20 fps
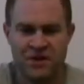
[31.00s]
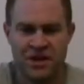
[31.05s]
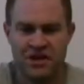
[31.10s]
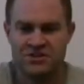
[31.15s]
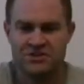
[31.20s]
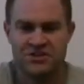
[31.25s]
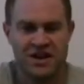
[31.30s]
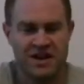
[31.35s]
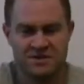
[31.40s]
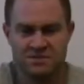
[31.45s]

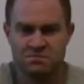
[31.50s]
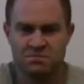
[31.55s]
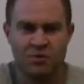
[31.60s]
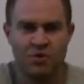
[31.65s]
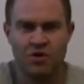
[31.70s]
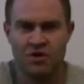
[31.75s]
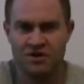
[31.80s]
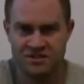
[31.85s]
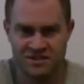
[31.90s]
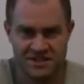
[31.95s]
attracts
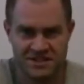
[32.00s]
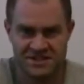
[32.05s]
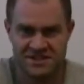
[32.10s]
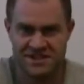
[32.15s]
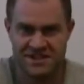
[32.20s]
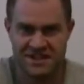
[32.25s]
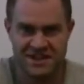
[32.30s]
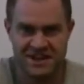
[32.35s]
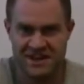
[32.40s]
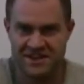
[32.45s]
more
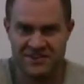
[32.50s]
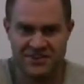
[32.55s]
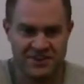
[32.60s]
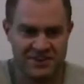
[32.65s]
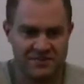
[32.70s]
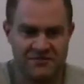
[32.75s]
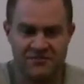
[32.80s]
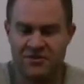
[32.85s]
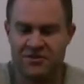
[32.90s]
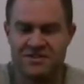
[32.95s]
attention than
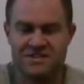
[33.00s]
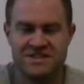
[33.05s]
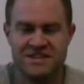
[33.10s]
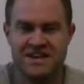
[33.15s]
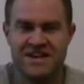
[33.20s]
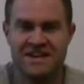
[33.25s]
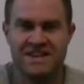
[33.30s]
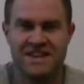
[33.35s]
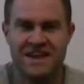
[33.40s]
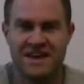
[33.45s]
anything. The first
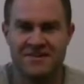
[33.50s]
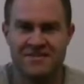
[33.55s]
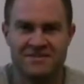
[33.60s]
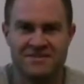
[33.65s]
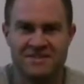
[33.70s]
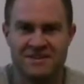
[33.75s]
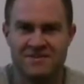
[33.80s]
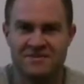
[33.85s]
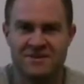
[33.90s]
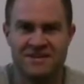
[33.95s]
thing
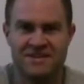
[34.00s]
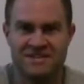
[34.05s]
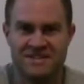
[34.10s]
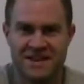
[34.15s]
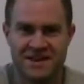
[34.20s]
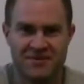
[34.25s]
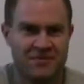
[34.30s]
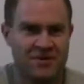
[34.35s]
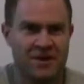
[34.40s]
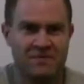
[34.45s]
that somebody
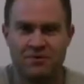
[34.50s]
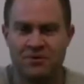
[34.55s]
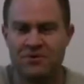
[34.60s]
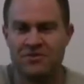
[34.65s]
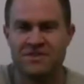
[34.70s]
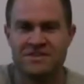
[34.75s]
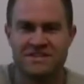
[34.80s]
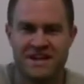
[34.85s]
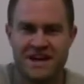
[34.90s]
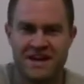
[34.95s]
said when I
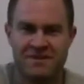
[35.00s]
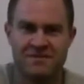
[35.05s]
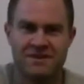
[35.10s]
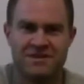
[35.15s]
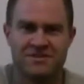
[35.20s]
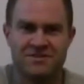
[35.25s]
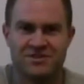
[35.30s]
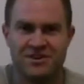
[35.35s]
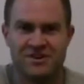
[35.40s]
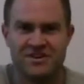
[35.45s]
pulled this out of
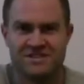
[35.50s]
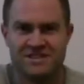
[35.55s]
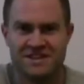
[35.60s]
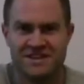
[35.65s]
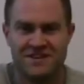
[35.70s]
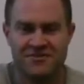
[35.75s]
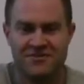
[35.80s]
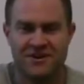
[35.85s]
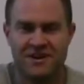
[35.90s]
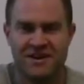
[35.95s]
my trunk to
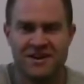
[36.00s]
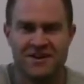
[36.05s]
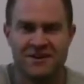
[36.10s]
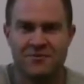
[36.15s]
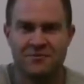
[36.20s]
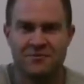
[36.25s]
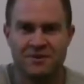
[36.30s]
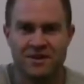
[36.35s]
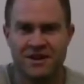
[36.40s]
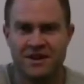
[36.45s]
get ready to
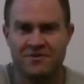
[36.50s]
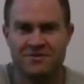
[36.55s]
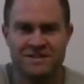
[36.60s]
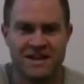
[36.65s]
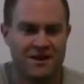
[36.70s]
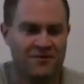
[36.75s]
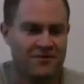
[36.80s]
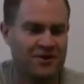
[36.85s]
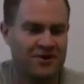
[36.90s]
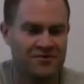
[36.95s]
go play
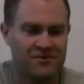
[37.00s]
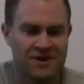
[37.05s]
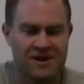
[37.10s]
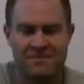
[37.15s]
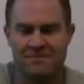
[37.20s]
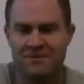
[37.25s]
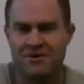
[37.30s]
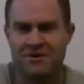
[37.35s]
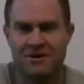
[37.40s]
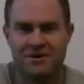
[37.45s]
was, "I want
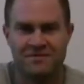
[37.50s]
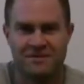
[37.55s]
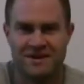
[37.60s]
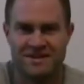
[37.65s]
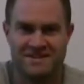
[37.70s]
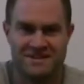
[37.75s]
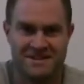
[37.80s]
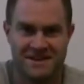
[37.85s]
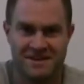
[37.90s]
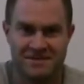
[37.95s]
Rambo on
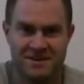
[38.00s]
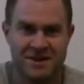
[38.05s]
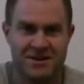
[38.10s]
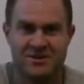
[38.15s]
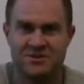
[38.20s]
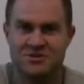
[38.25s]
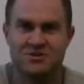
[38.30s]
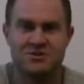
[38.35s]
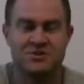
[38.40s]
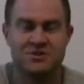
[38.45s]
my team."
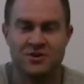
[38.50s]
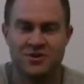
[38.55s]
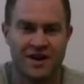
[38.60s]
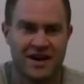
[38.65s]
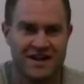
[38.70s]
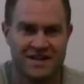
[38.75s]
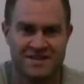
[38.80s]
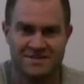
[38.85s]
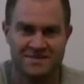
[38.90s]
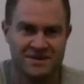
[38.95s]
It just
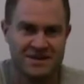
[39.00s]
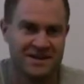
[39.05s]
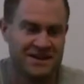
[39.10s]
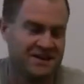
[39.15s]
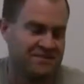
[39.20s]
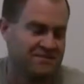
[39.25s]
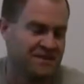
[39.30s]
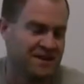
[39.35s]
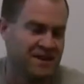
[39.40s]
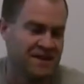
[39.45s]
cracked me
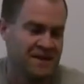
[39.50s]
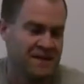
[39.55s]
up.